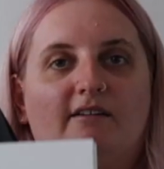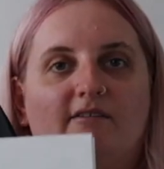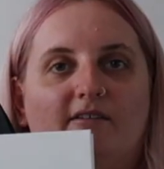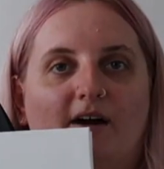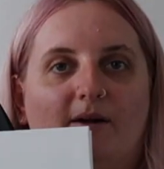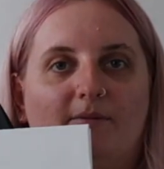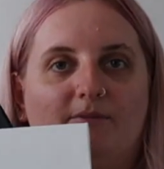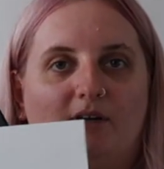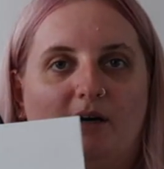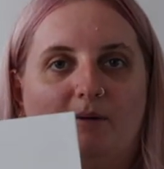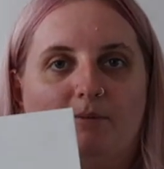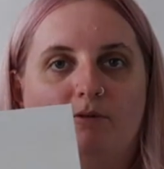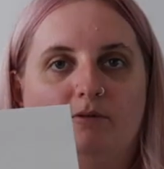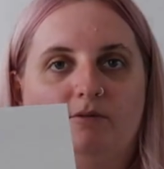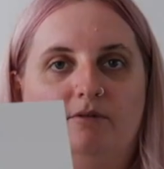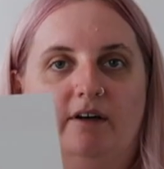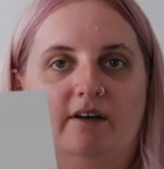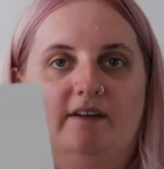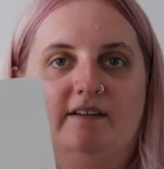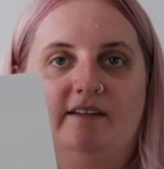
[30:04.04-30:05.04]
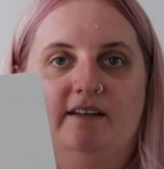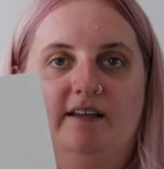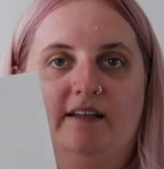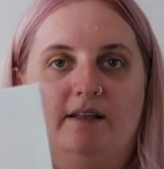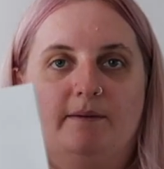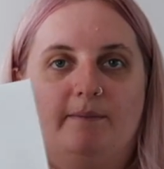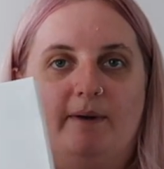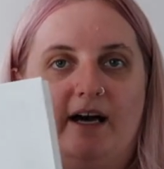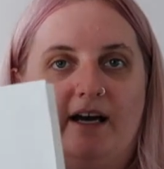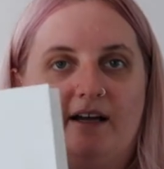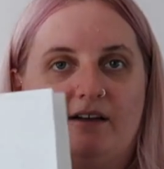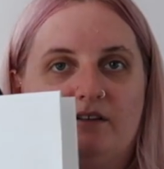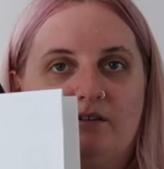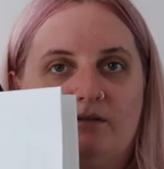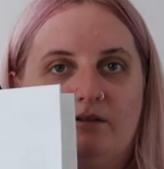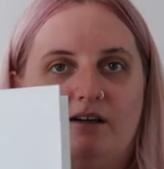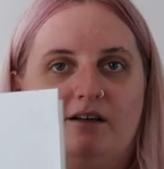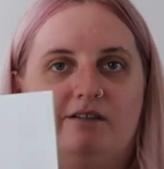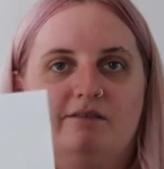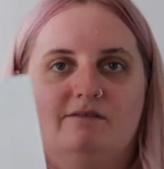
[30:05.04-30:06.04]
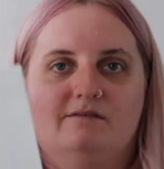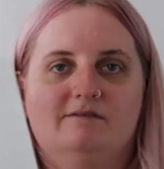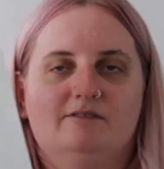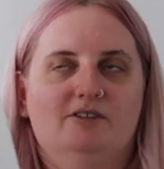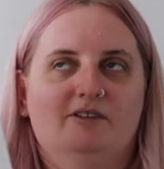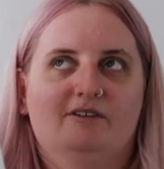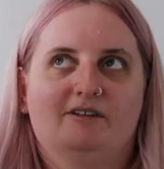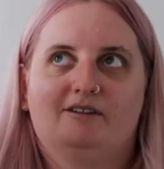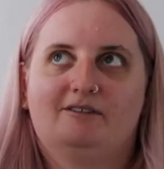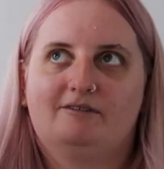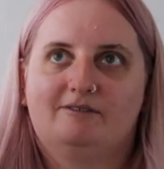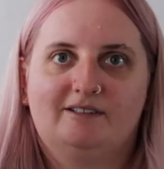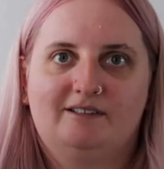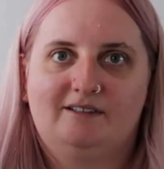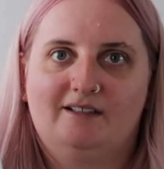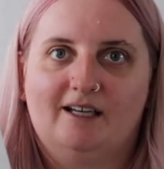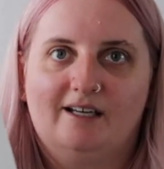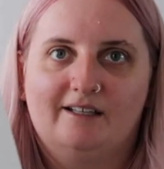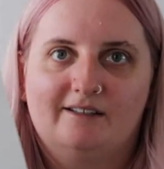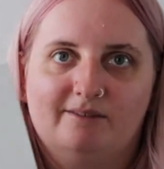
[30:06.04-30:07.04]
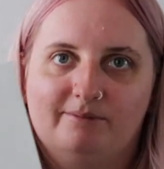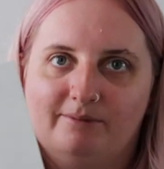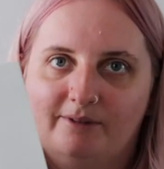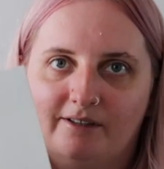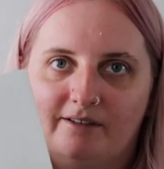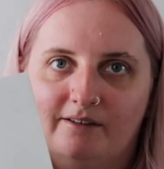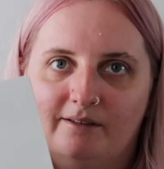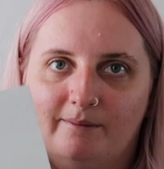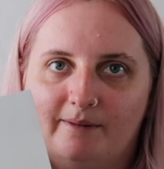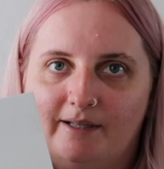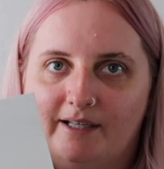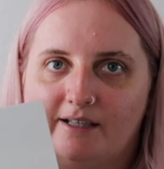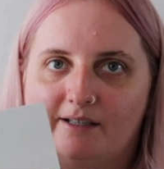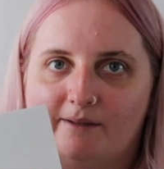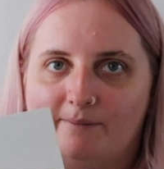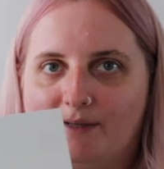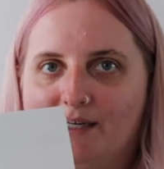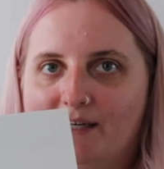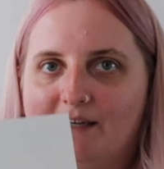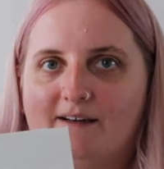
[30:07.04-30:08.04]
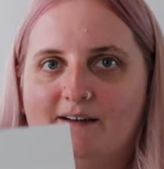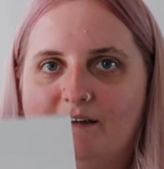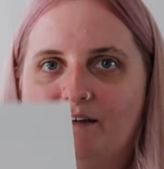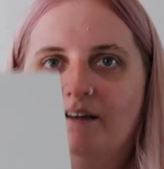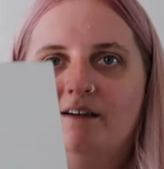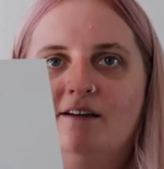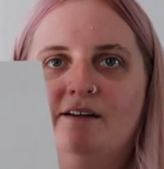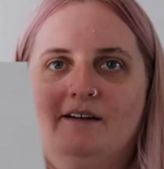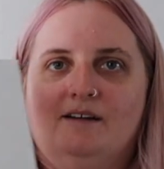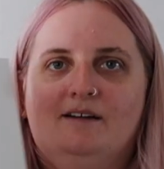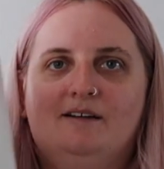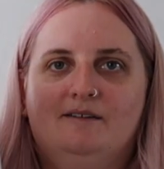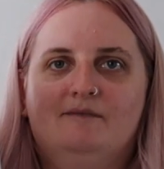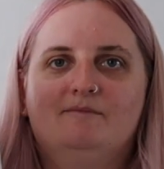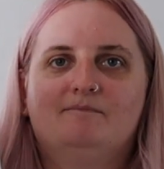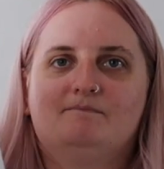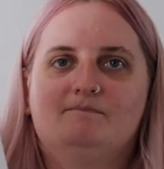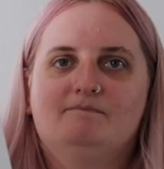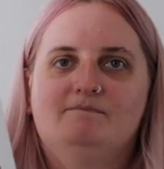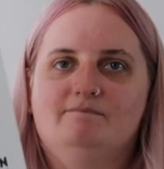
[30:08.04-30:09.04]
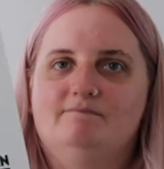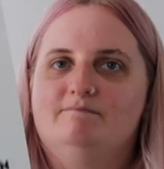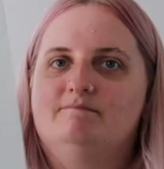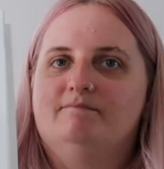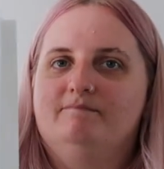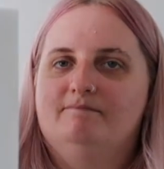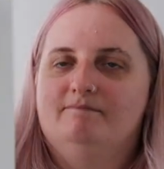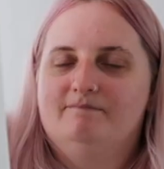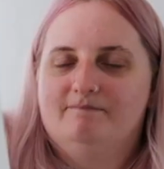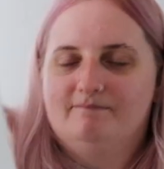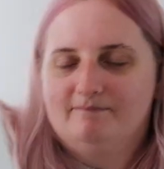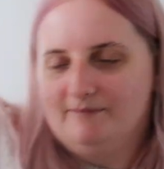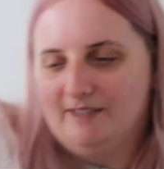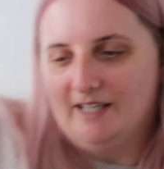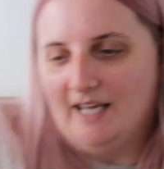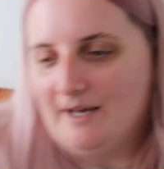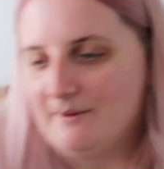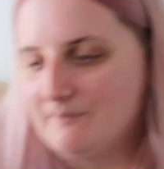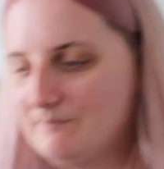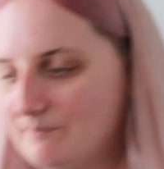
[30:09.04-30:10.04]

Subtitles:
it wrapped up all nicely in the bag as well, so I obviously had to bring the bag back. But yeah,